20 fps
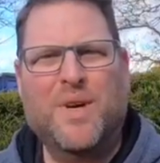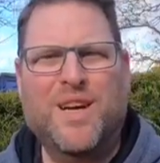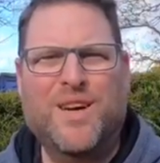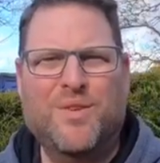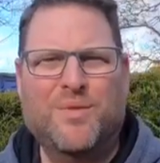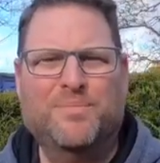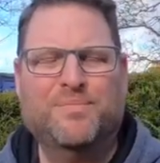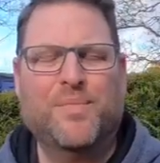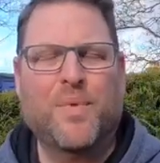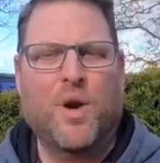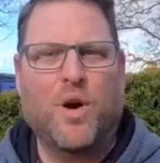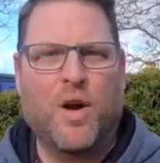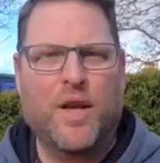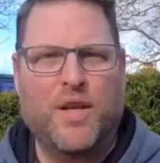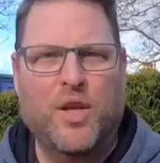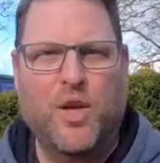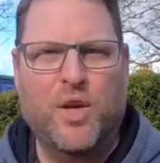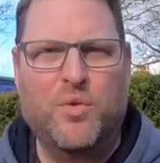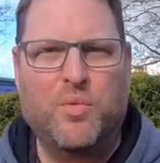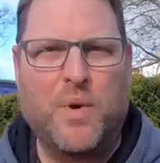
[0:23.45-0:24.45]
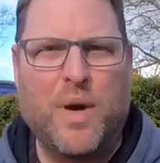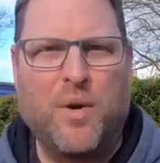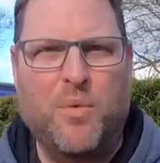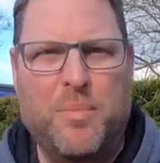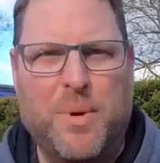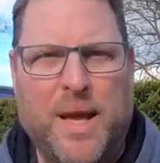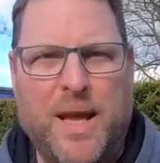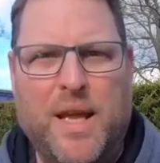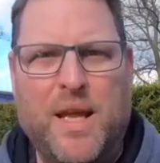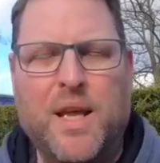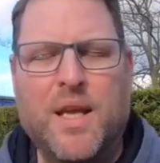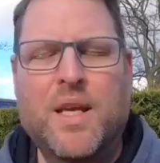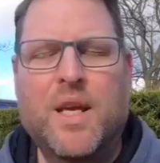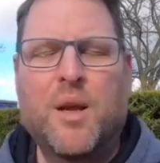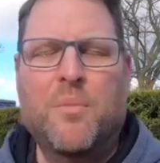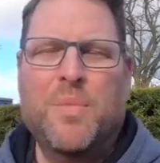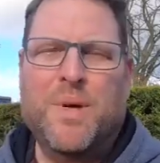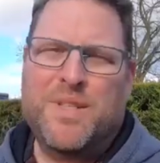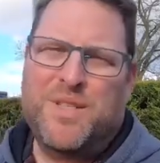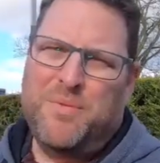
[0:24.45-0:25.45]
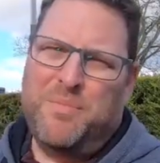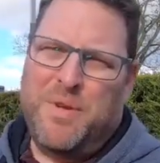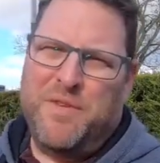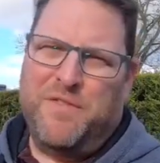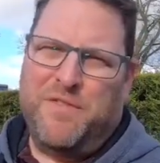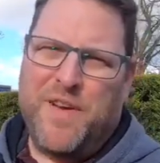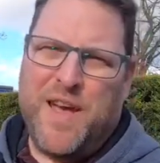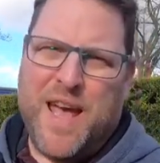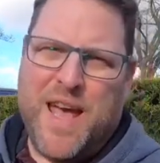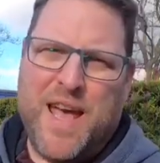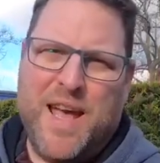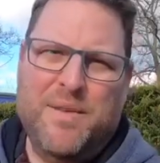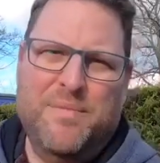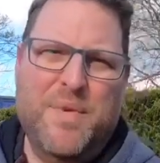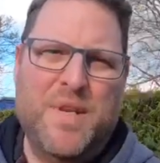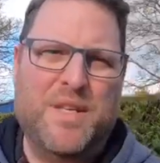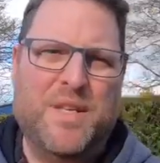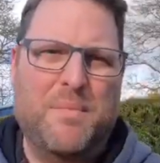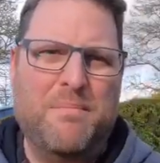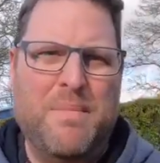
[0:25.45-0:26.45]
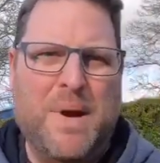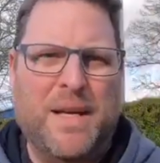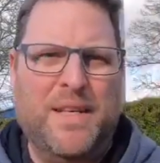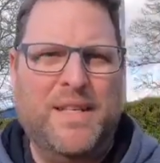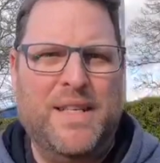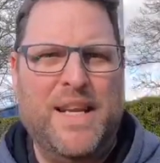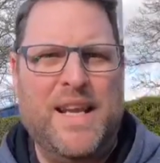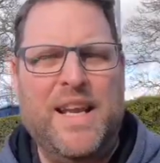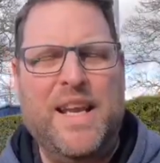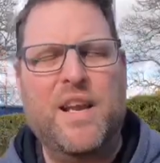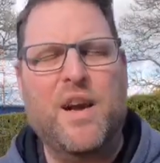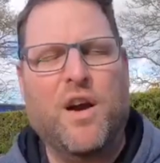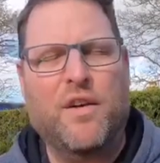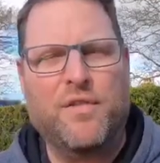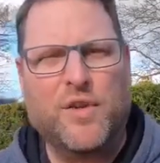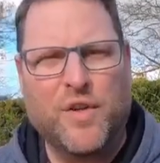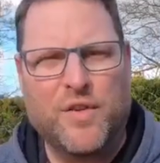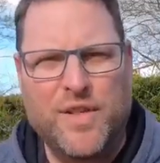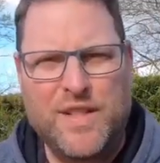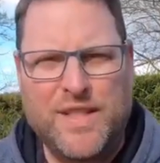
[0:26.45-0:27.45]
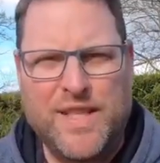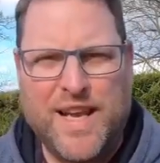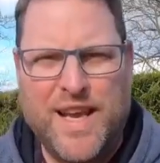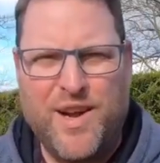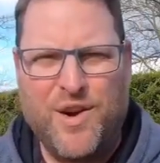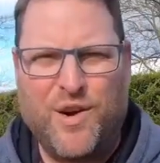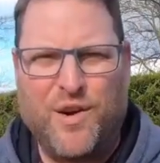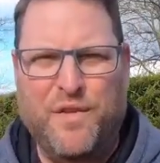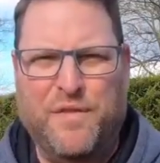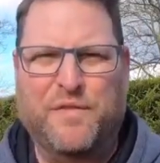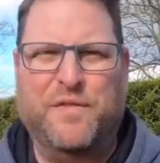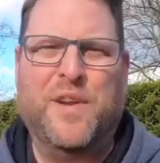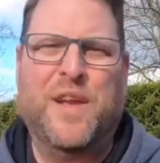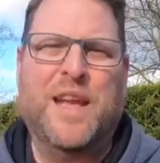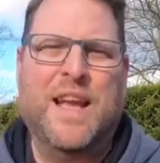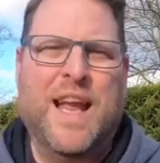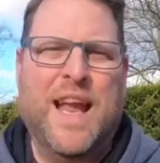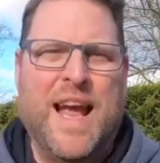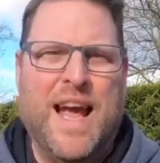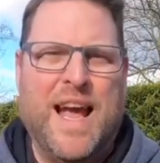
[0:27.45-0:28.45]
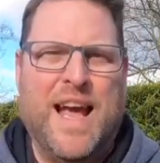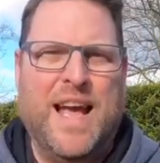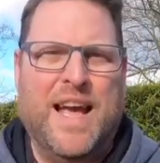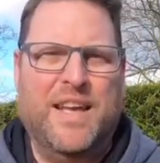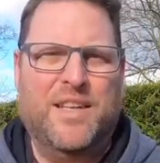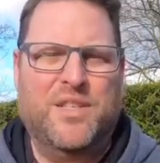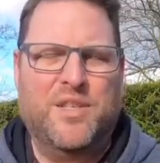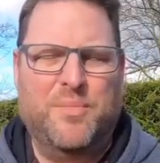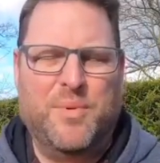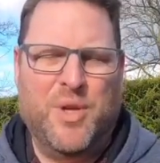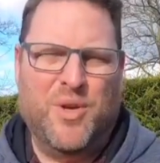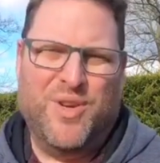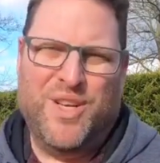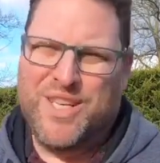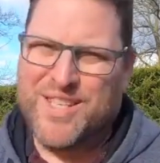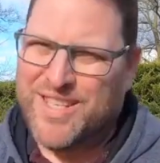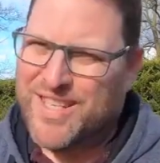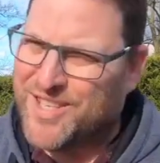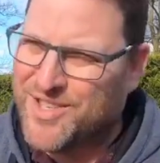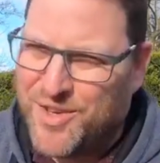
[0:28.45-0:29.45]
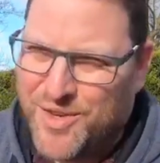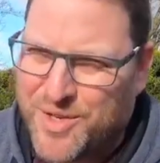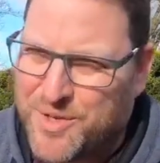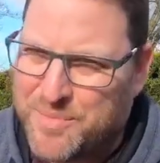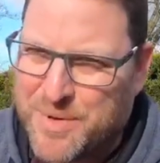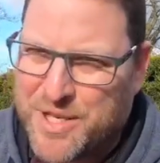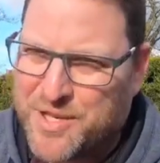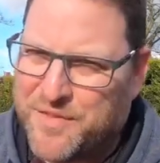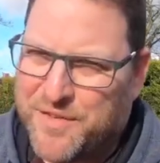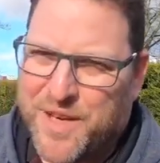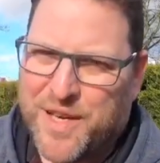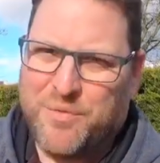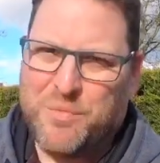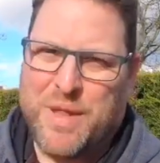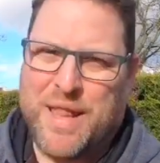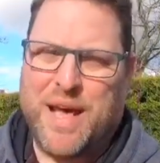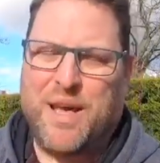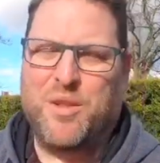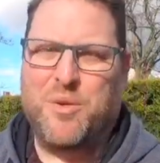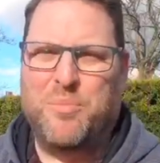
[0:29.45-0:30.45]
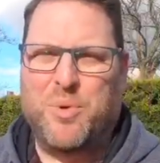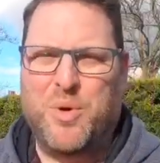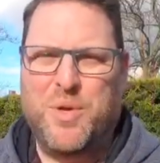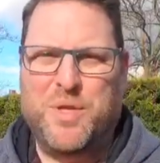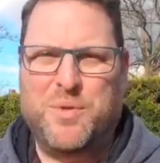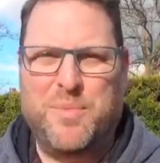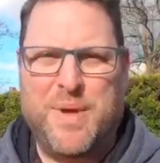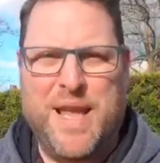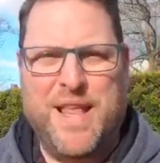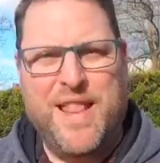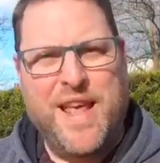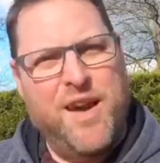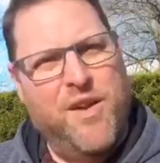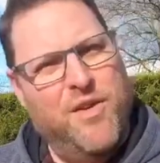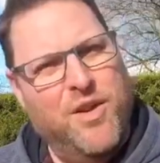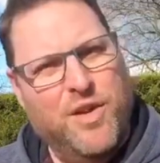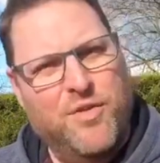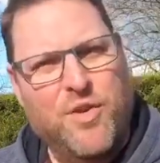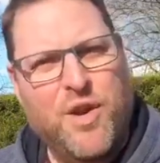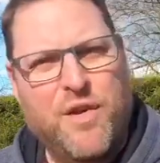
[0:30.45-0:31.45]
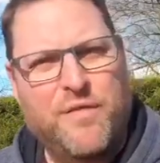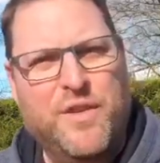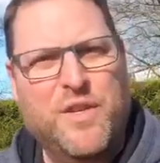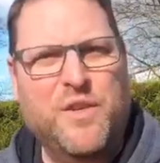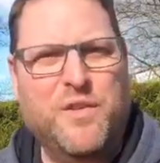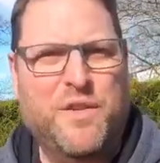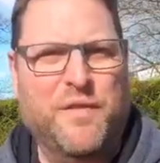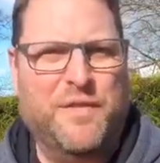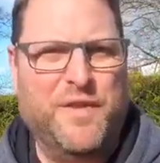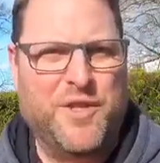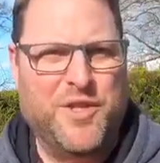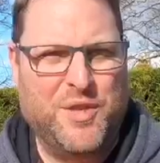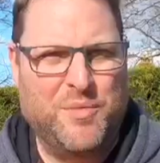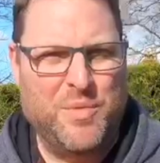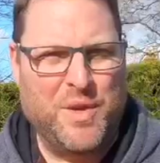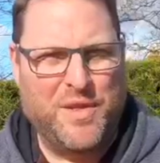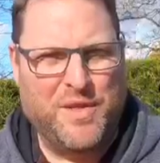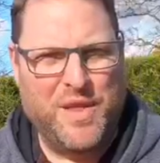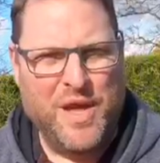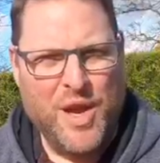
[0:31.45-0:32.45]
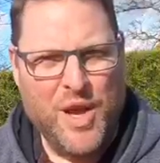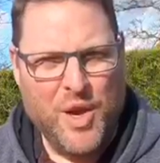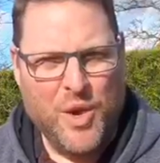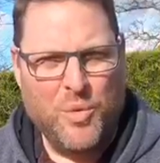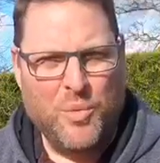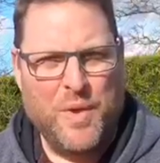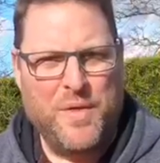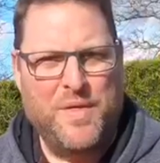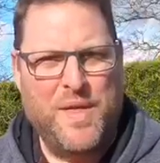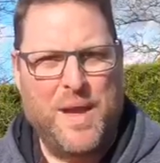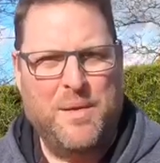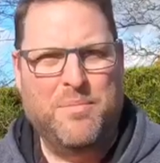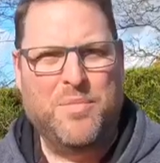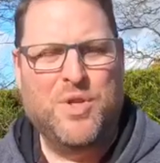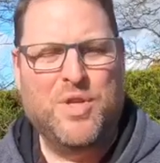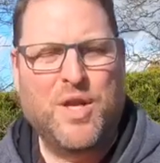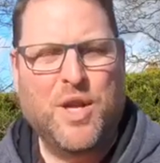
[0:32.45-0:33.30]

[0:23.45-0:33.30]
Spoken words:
Well, I could well be, but to be fair, it's a Monday, I've got the day off, and to be honest, it's not as much fun without the boys being there, and I'd rather do the fishing with them.